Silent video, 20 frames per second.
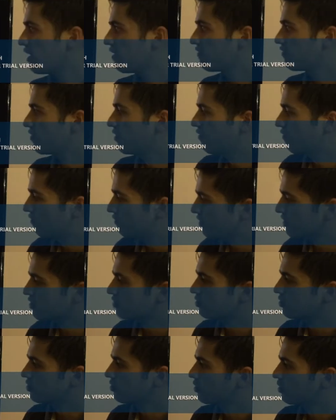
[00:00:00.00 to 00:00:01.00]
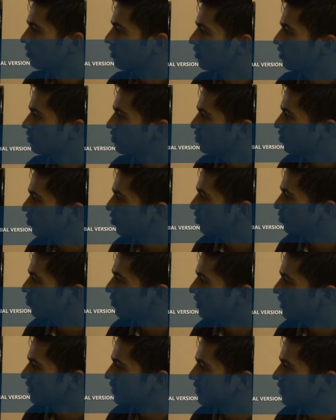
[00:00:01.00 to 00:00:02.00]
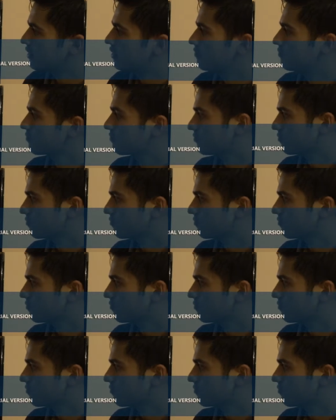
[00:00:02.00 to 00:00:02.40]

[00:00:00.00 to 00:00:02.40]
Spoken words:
after infection. So here we can see